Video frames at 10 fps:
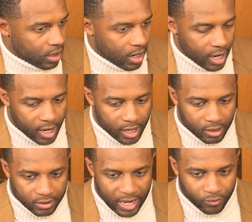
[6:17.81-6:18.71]

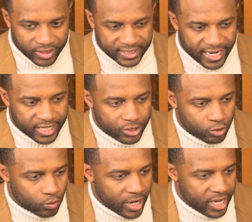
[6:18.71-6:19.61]
I wouldn't say in a
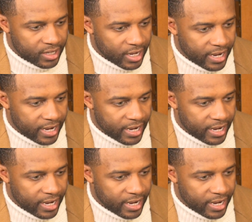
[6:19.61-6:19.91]
new way.